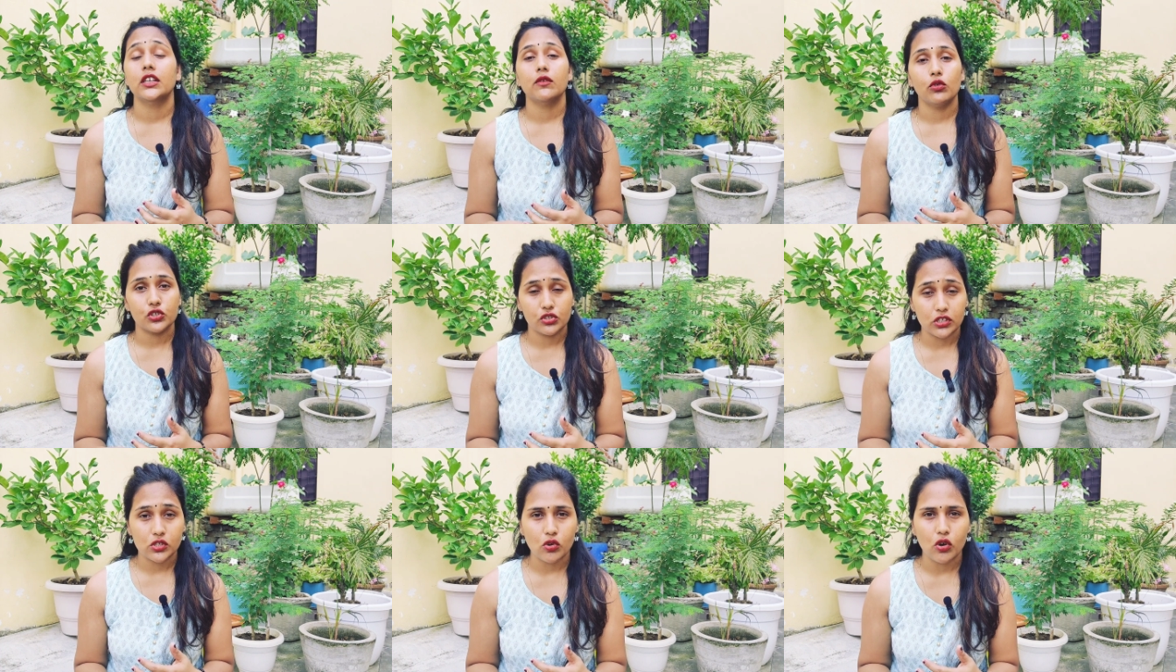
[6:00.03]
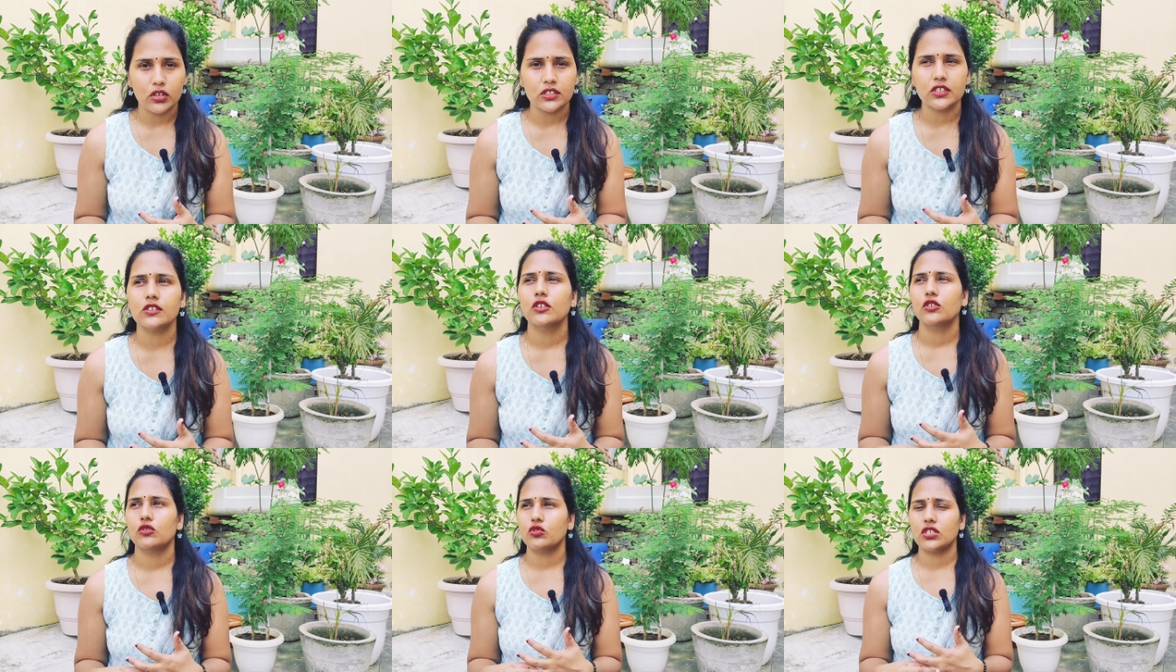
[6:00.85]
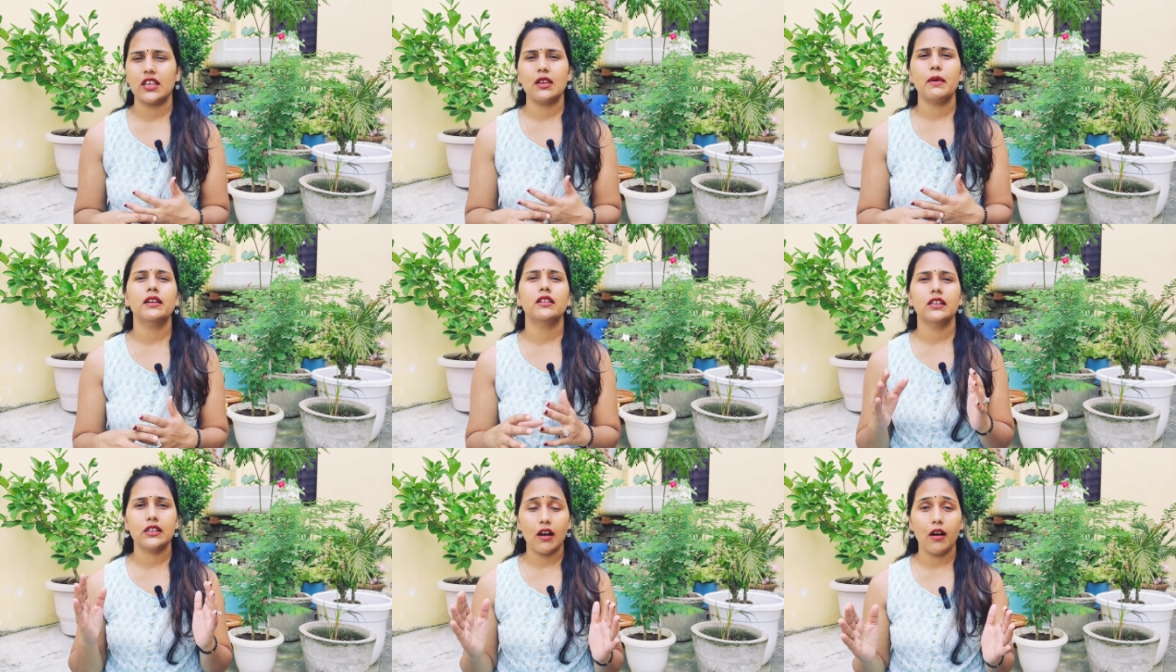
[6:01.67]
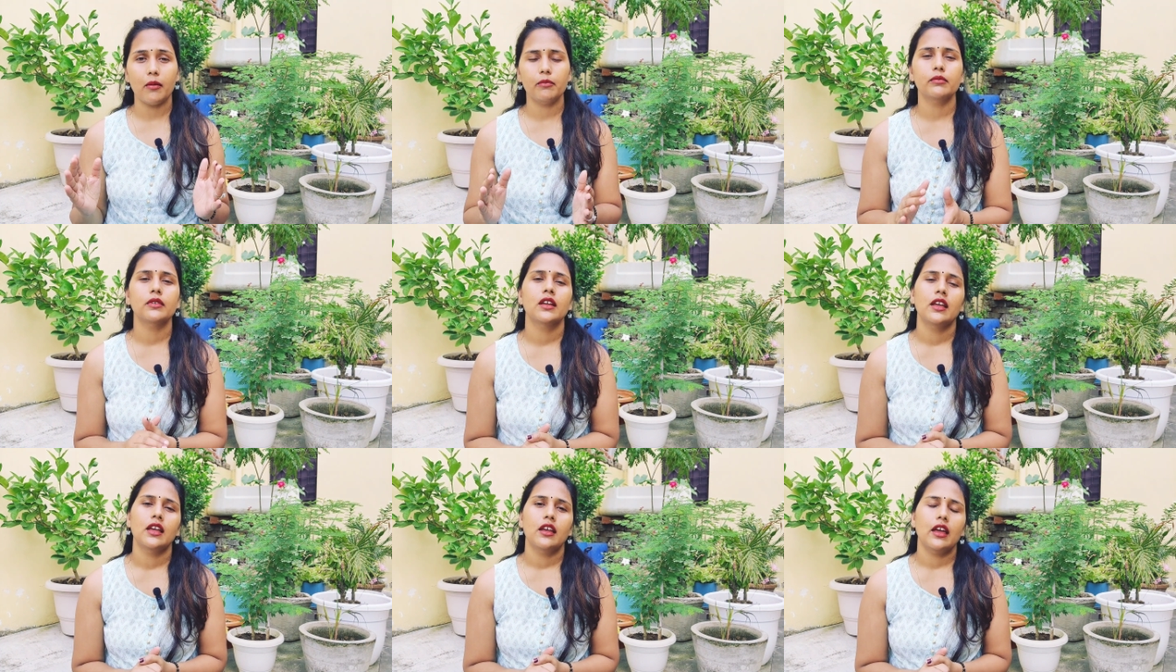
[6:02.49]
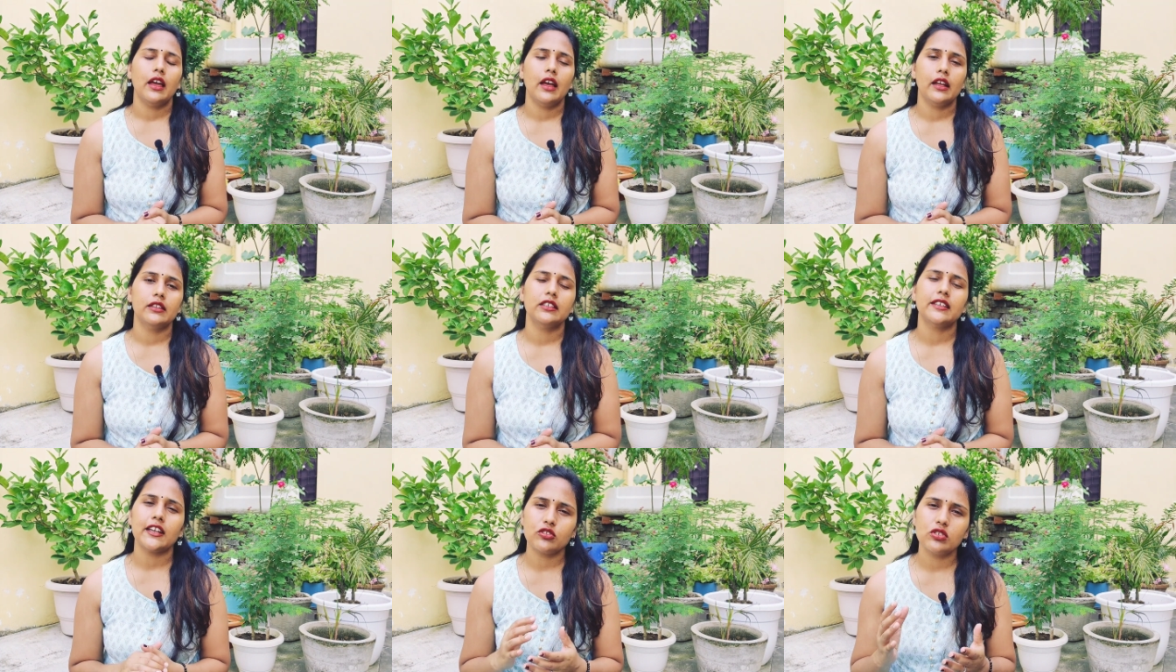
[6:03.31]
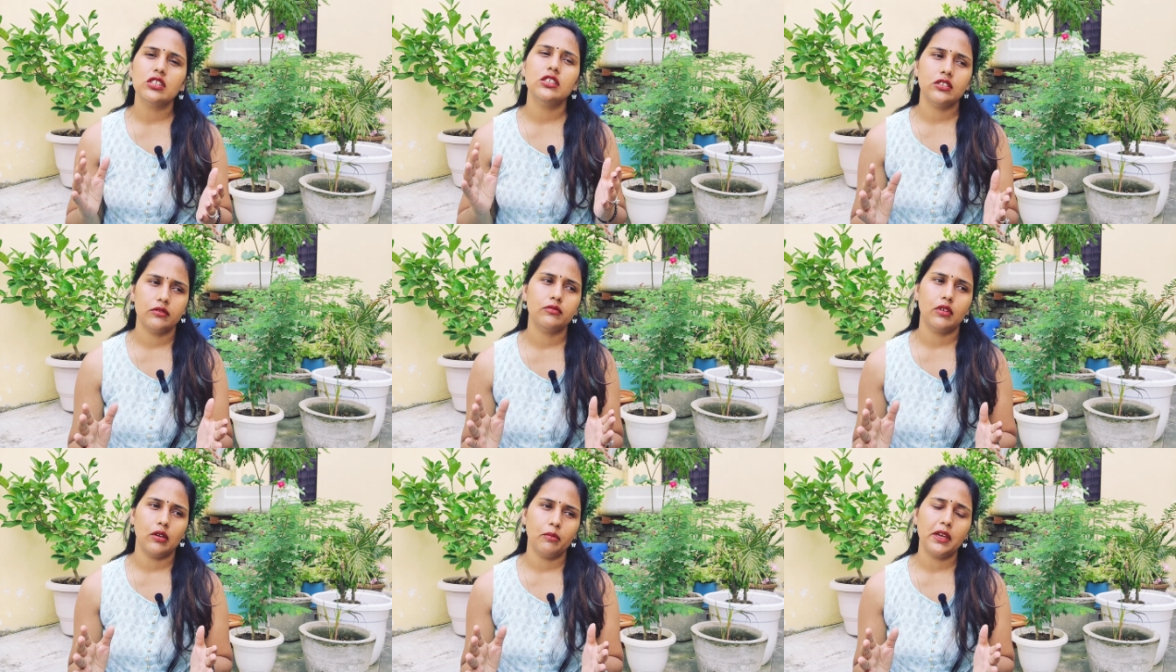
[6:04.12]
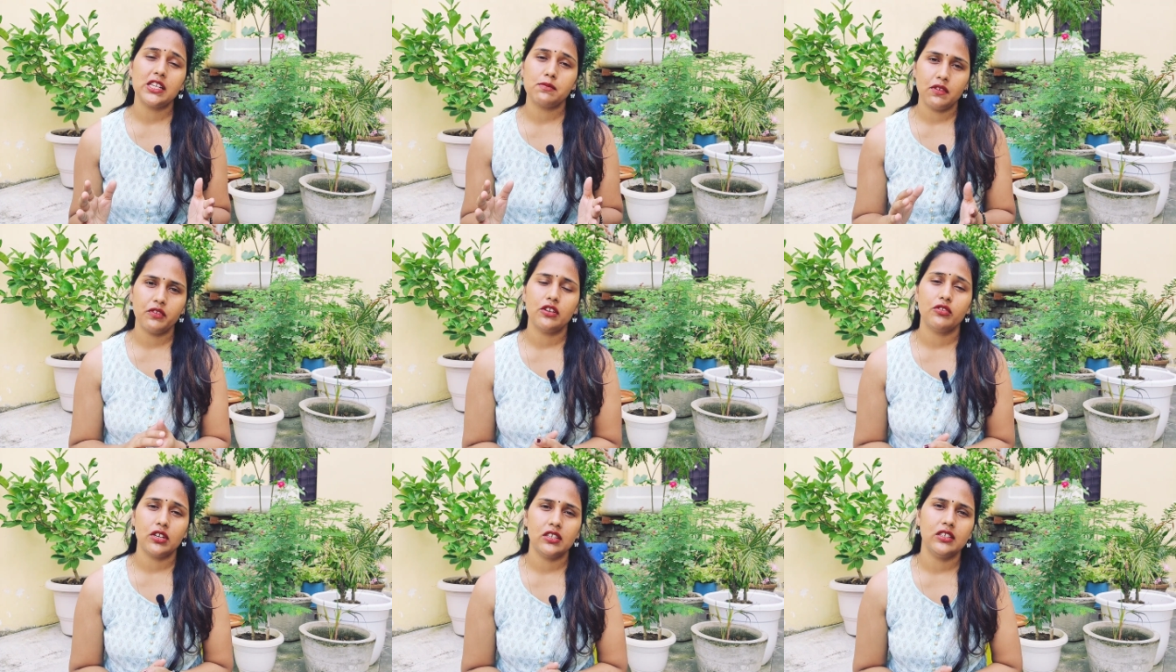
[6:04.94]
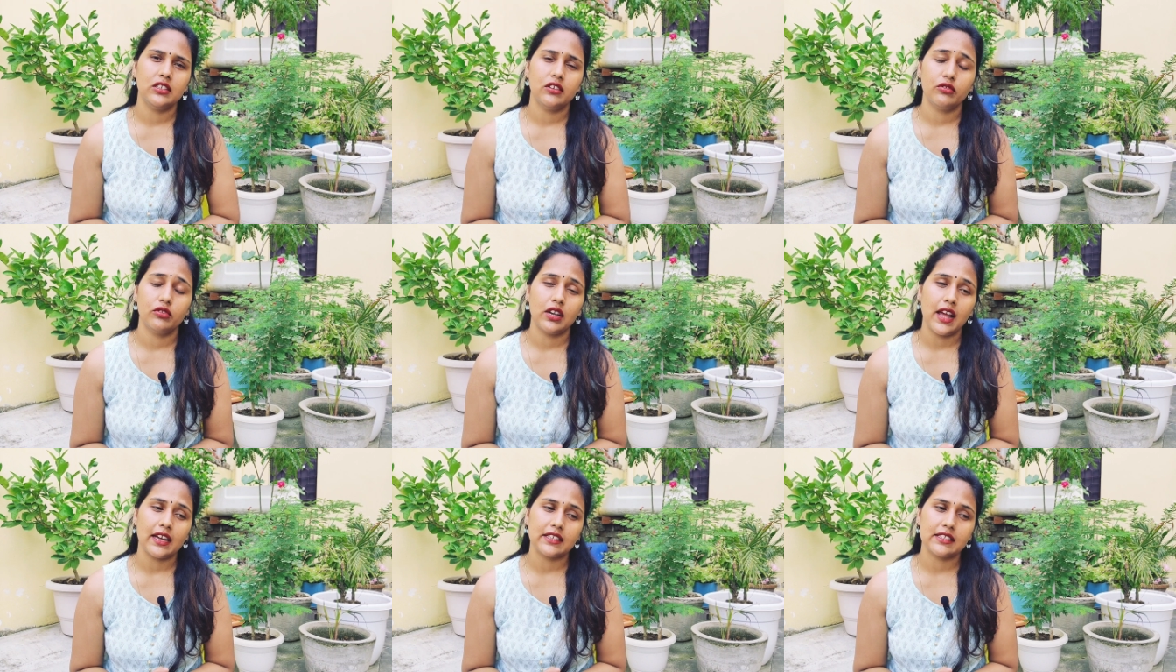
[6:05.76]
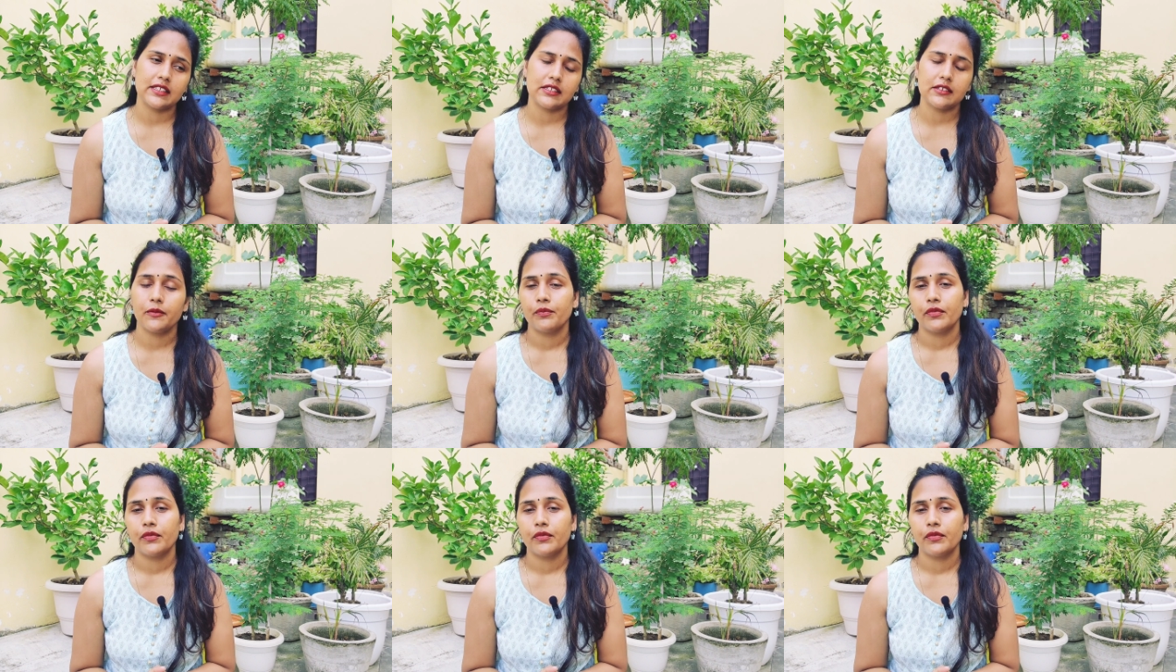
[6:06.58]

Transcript: devotional songs, to stay mentally calm, and it actually uh, makes me feel really relaxed.